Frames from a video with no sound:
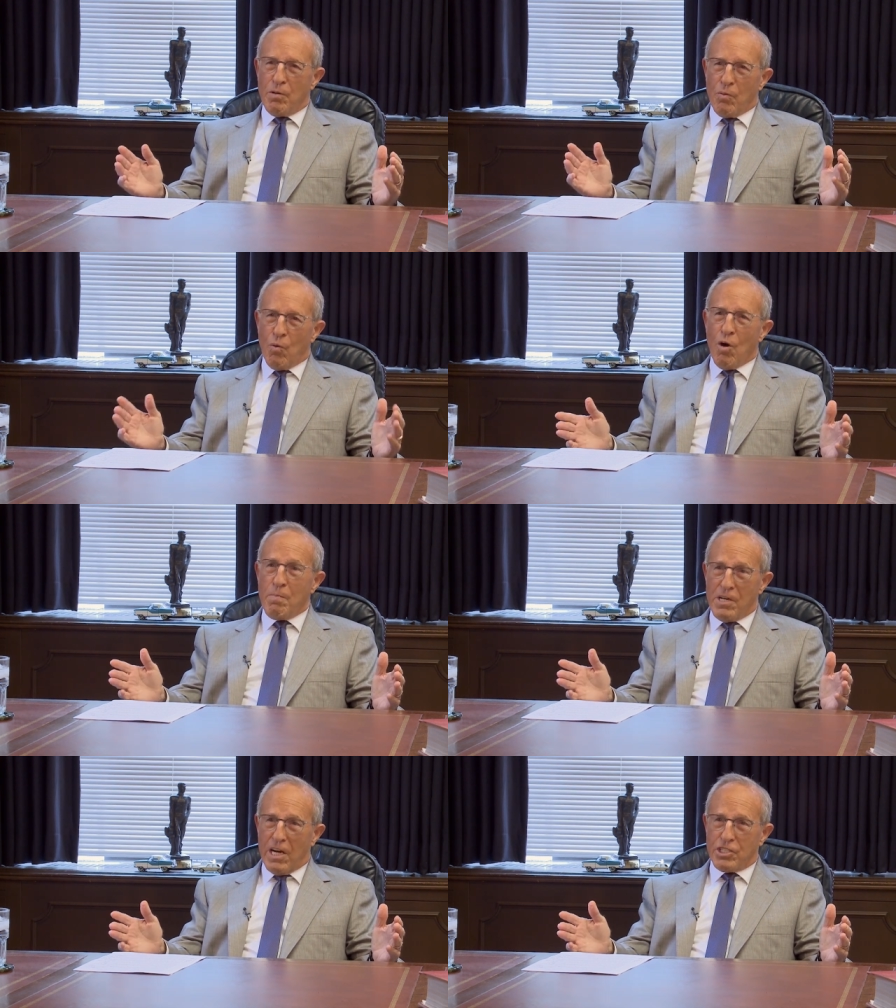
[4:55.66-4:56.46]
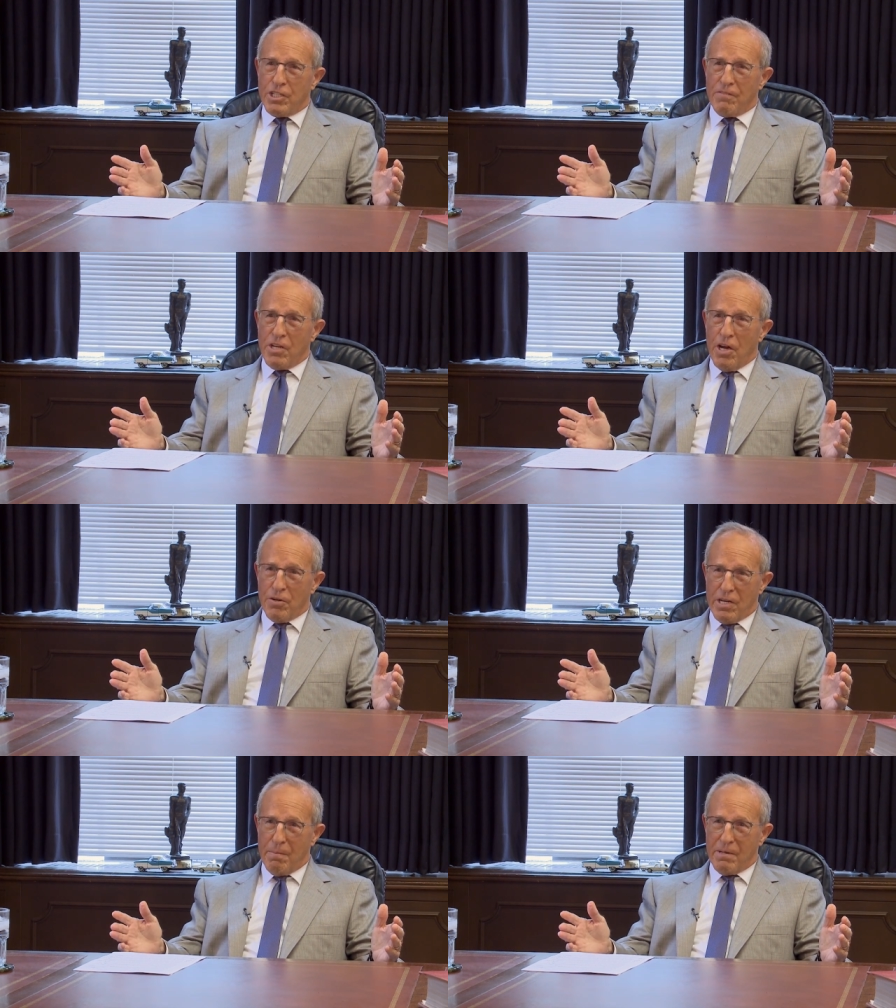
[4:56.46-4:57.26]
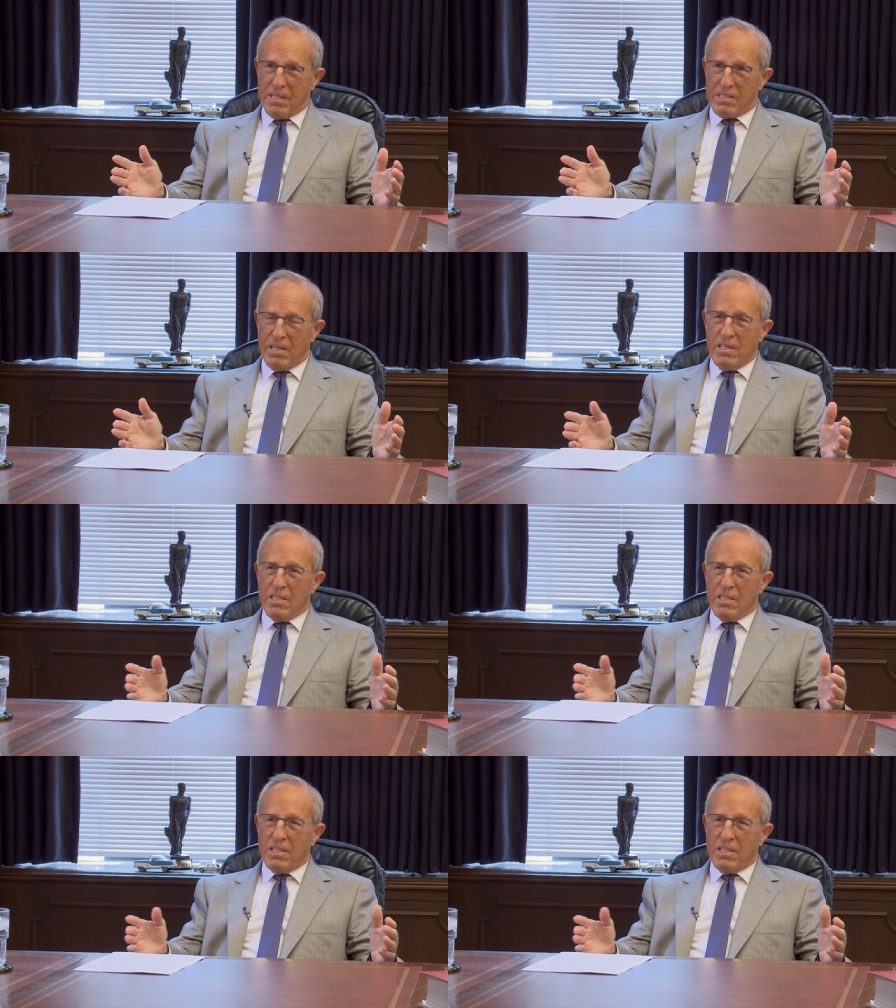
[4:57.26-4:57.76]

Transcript: war production of the auto companies.